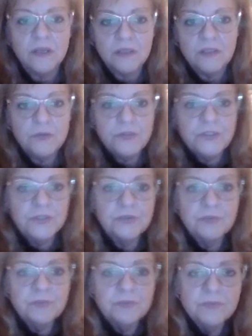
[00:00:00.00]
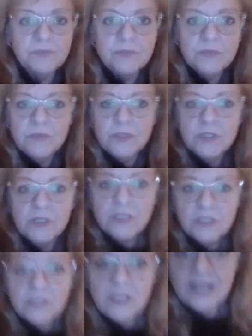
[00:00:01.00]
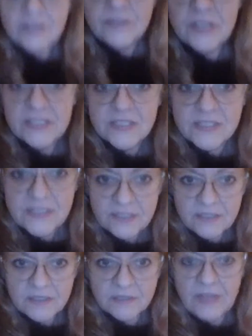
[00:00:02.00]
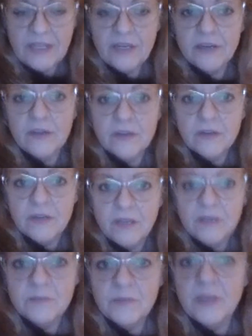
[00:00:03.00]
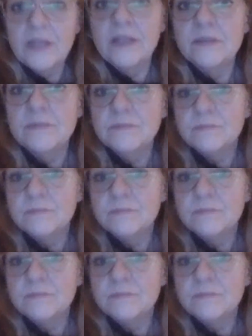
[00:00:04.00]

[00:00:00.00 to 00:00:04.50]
YouTube live, and I see glare on my